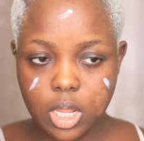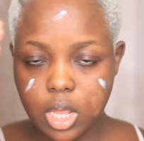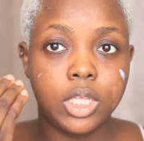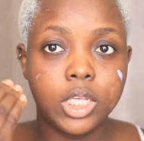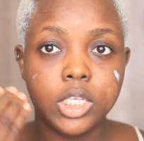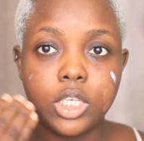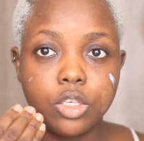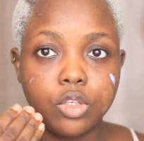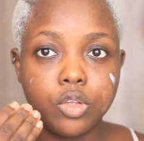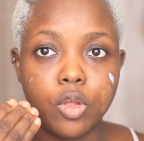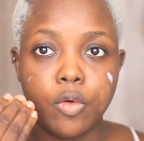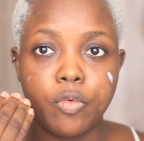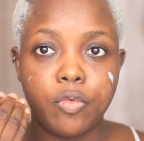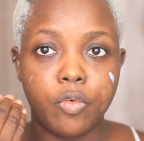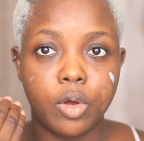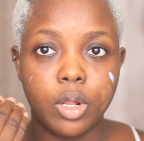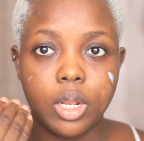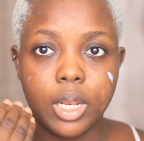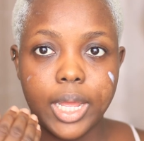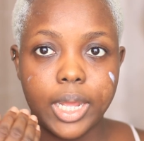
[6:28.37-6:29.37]
This is not
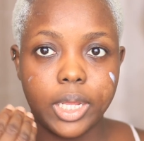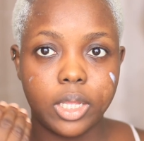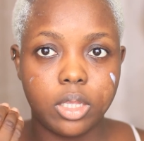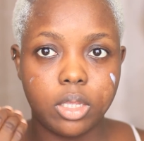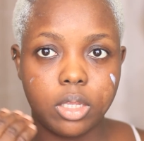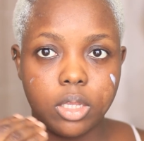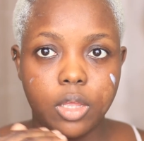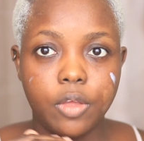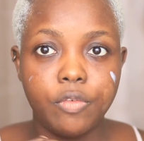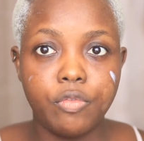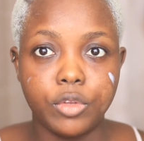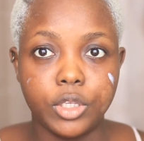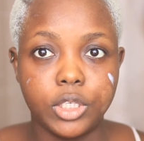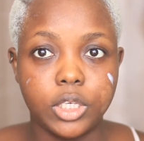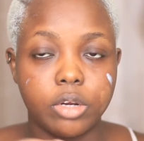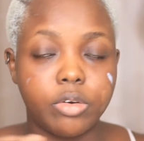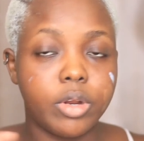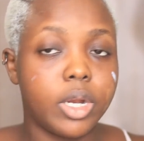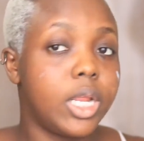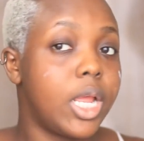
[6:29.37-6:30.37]
for like, if you
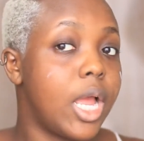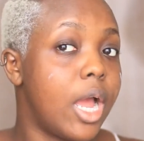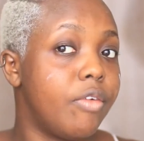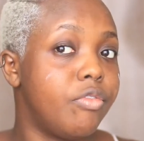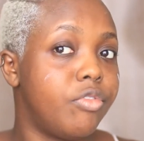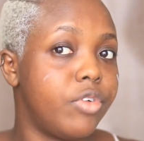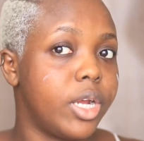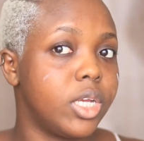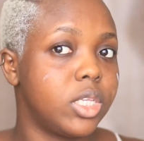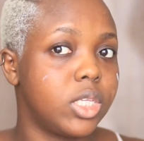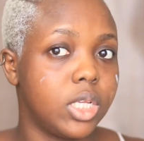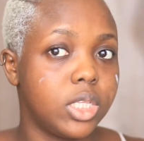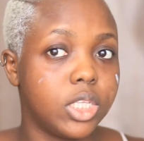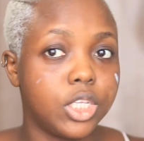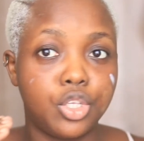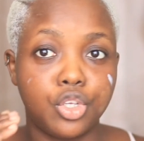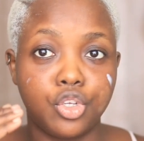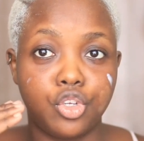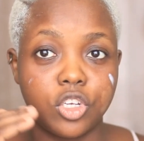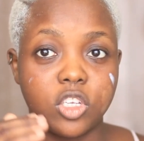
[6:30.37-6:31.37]
generally have dry skin,
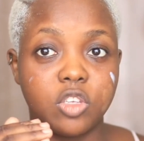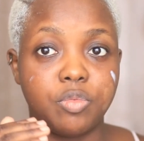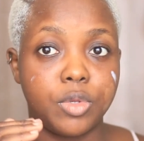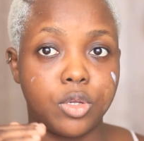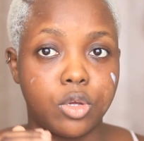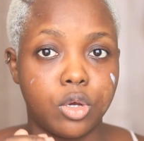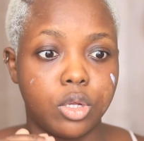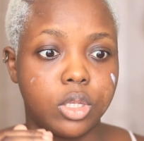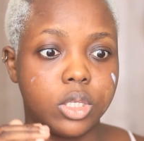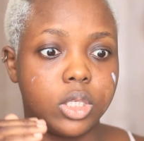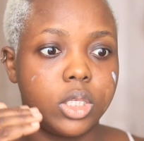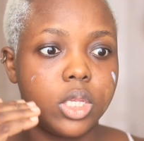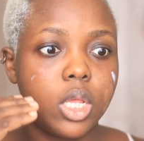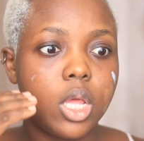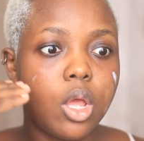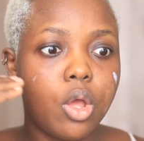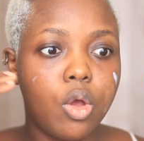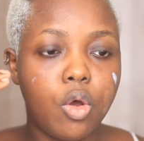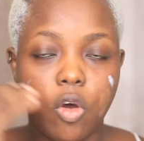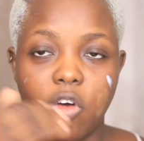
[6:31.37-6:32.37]
this is just because
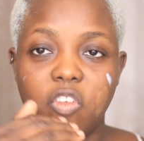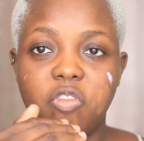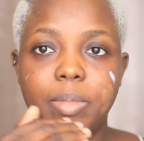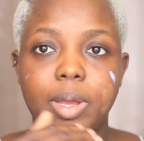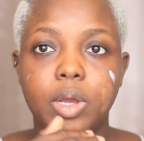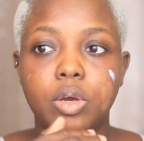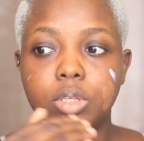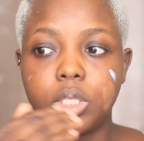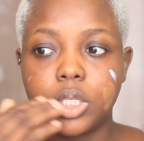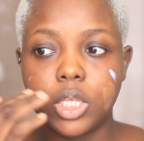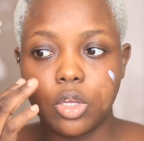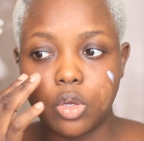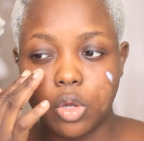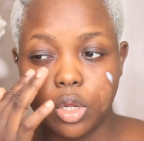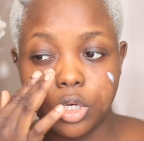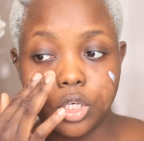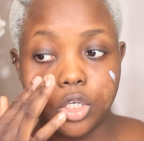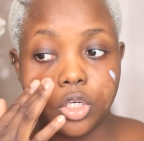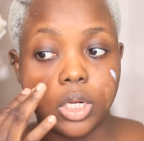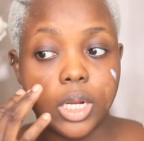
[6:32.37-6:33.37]
of my own skin
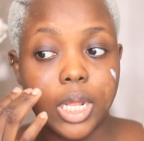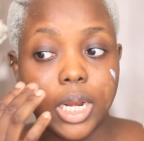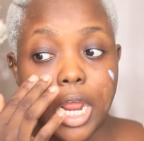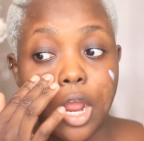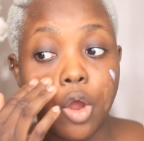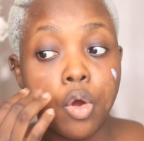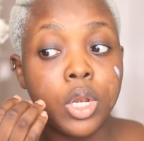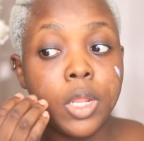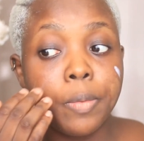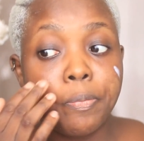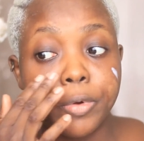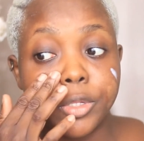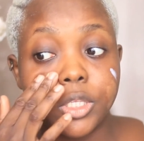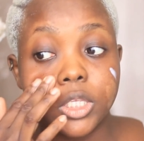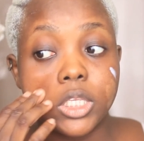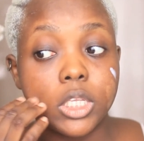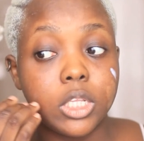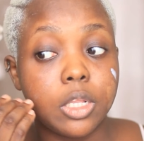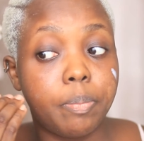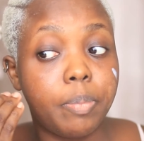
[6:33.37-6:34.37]
condition. And I only put
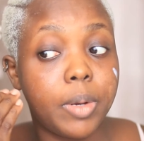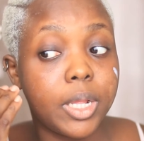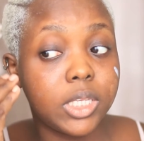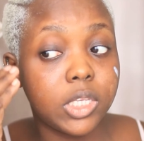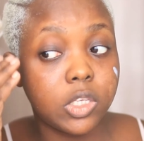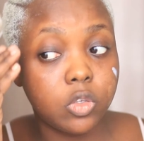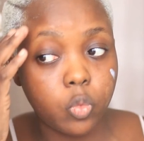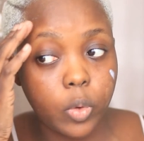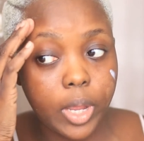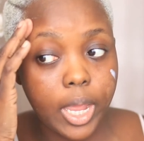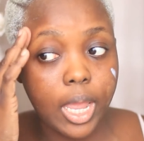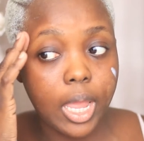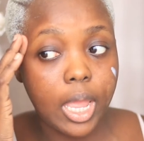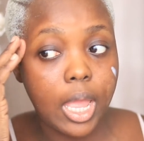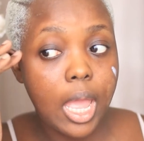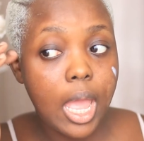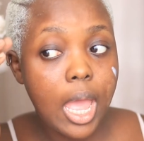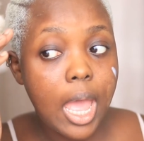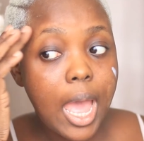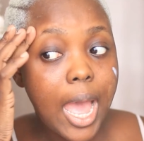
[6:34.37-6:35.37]
it in the places where
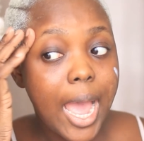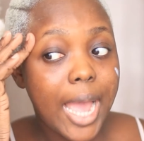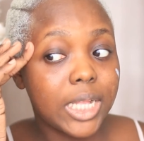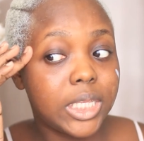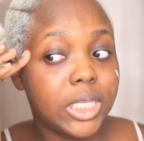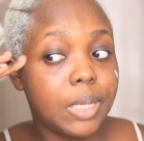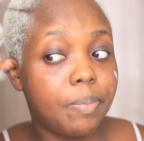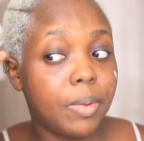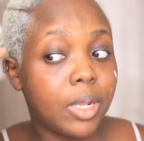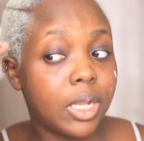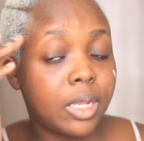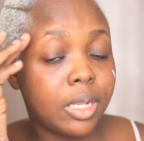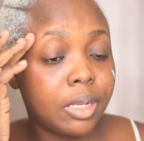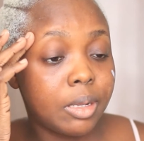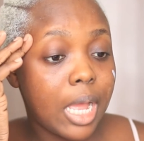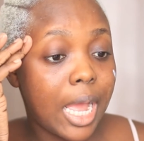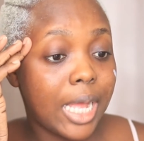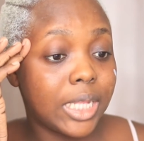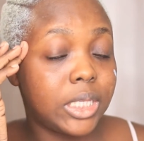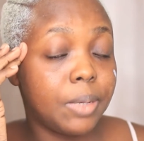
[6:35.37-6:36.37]
I
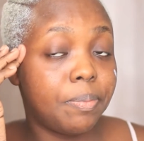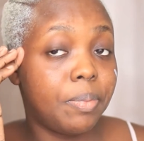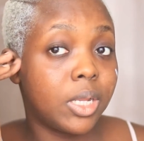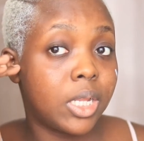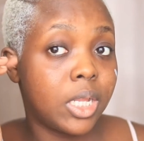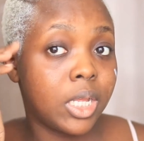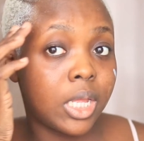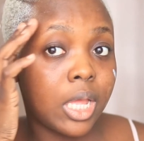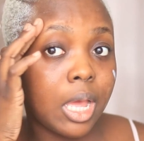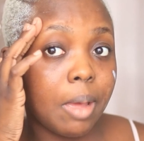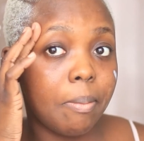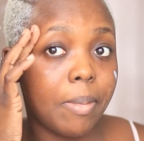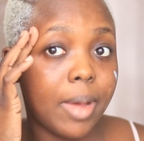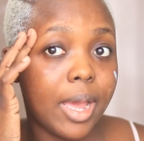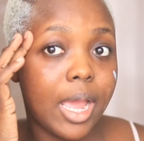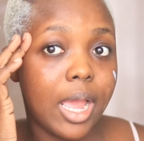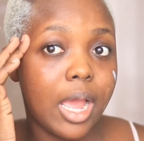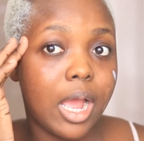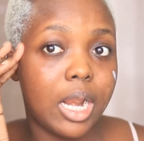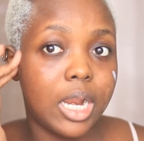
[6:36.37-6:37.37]
typically get
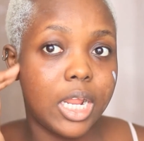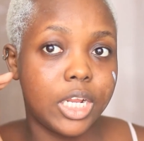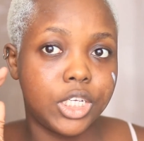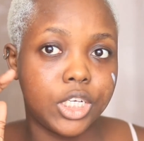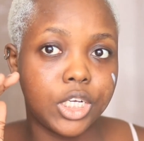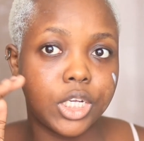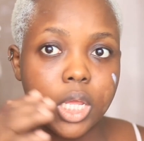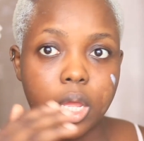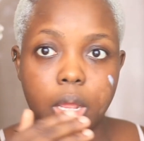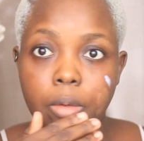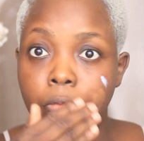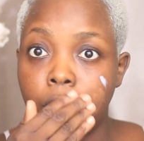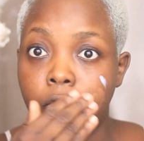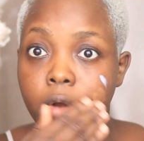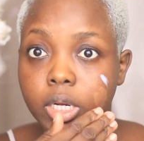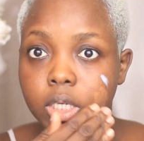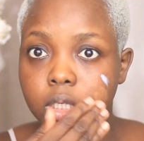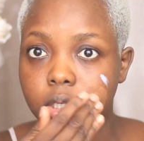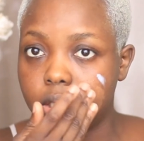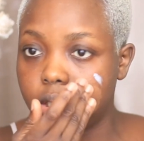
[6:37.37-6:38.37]
my allergic
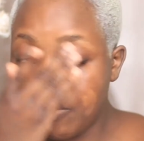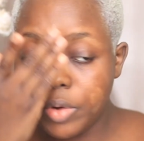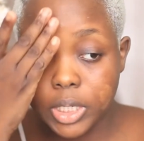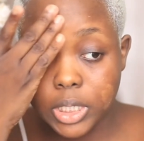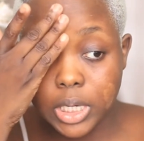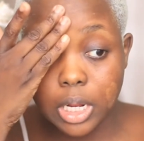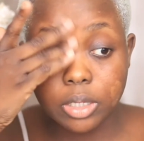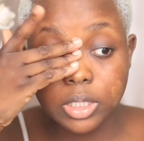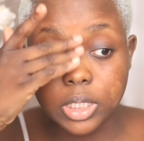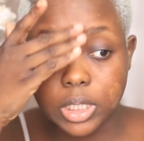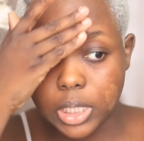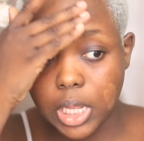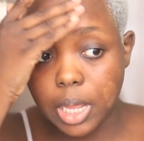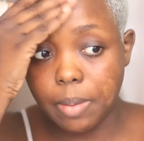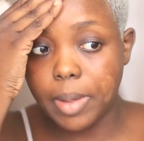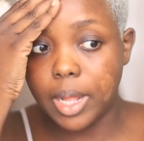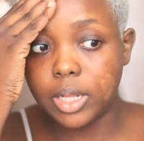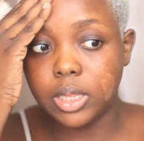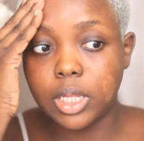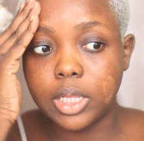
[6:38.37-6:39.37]
rashes. I reached out to
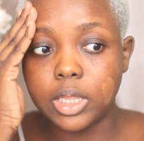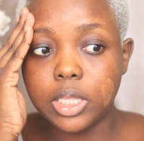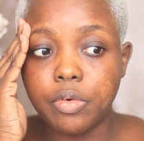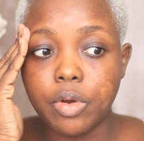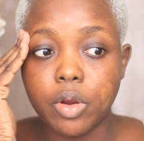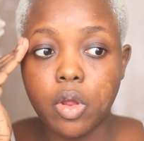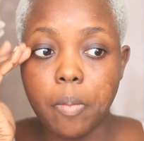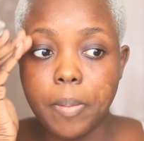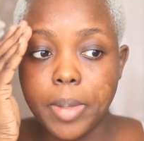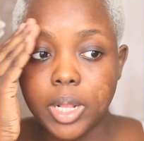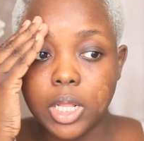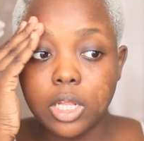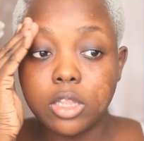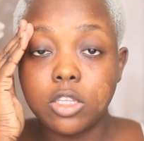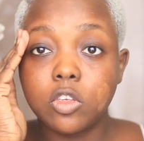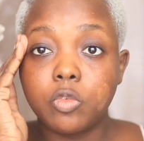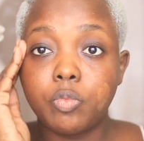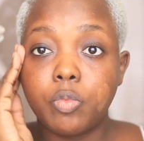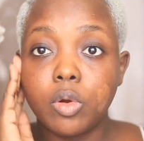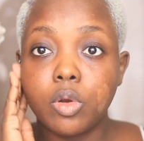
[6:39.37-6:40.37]
them and then they recommended
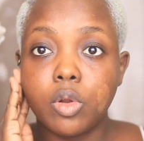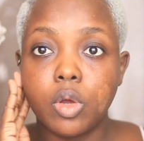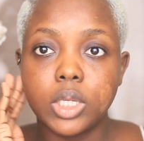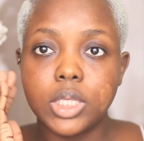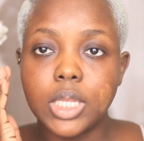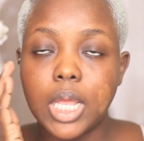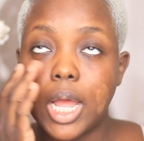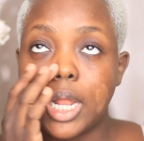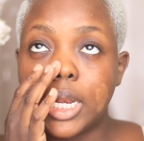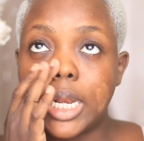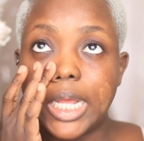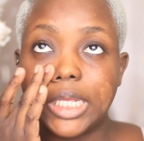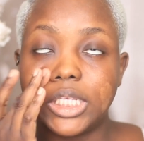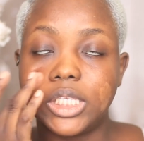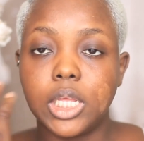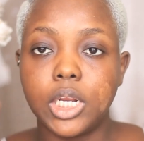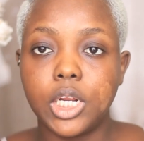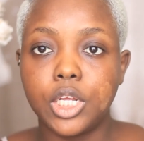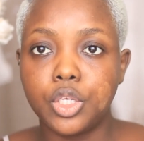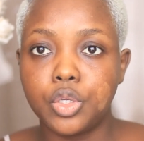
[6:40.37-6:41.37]
these products and I
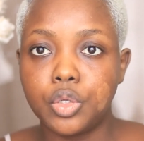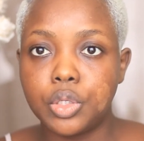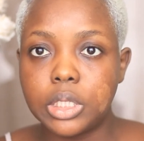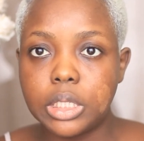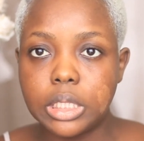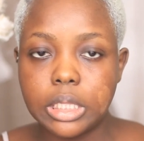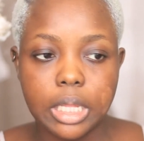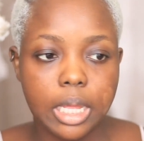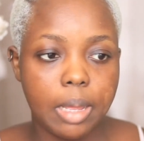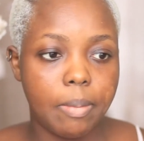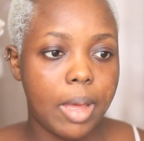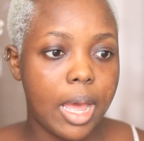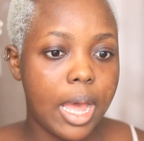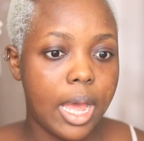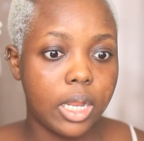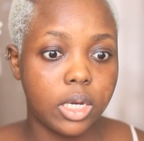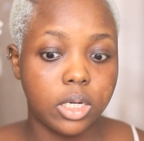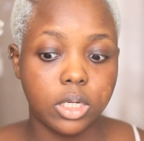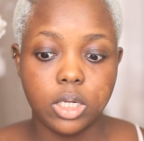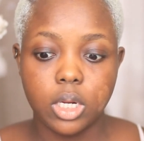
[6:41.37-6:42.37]
started using them,
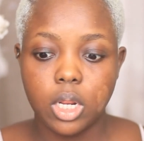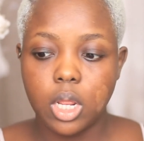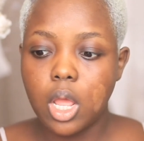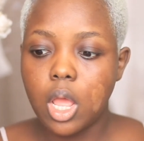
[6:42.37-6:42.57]
and